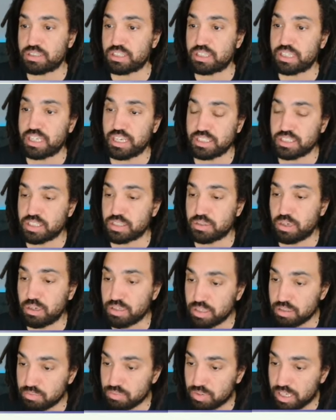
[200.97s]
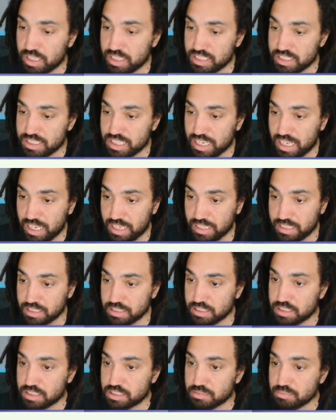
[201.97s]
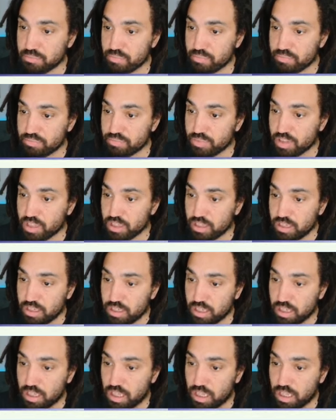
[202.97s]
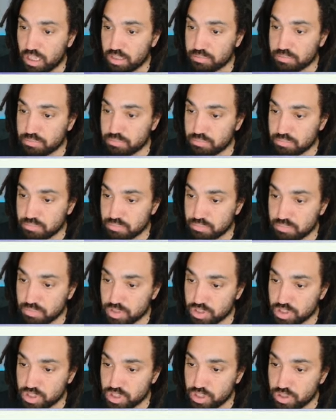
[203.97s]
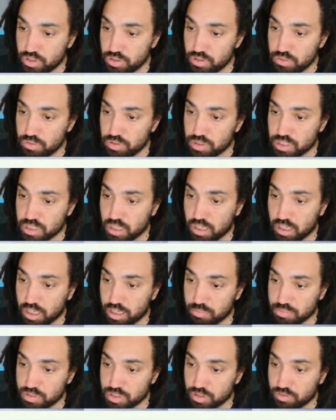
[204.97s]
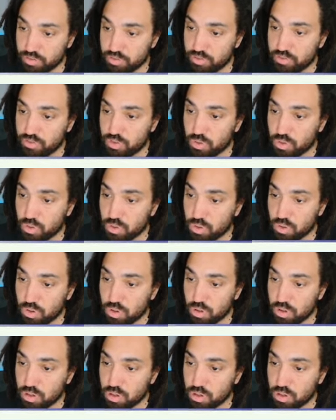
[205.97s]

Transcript: Okay, so I'm going to write this as um, two times four